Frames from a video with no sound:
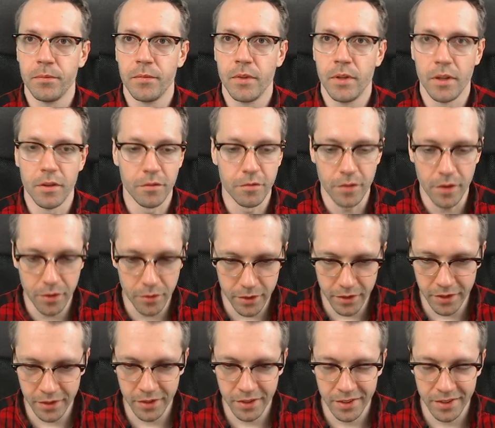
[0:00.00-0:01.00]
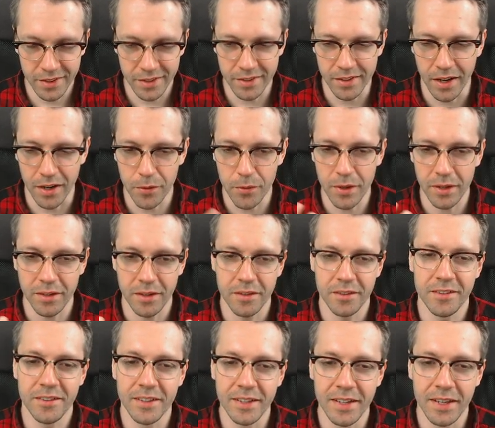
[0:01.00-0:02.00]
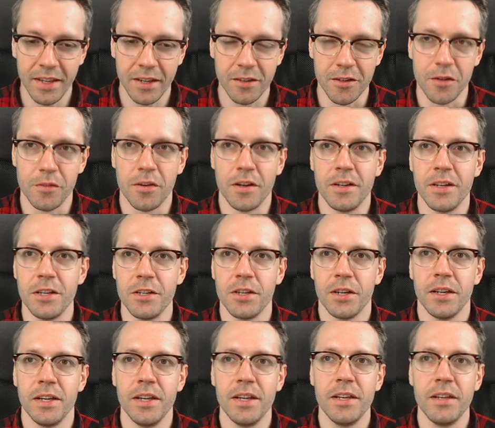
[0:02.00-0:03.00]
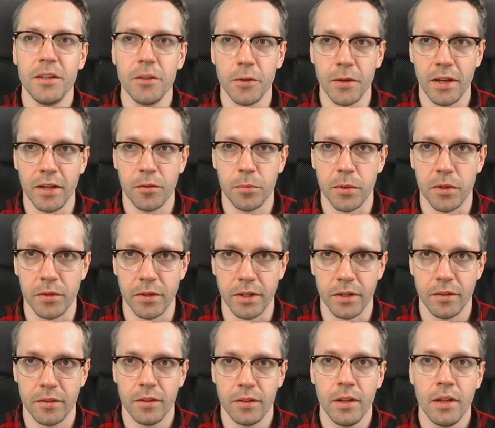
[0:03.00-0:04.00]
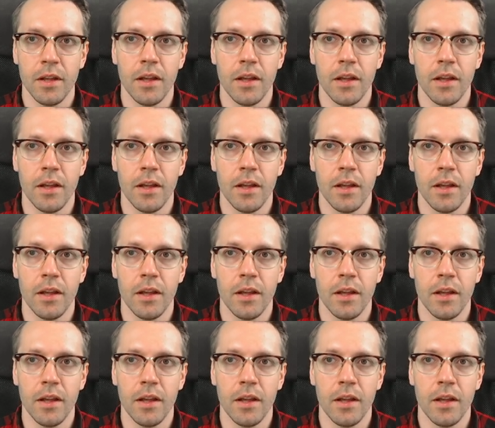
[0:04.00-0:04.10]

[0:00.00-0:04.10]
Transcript: a very direct seeing of anicca in your experience.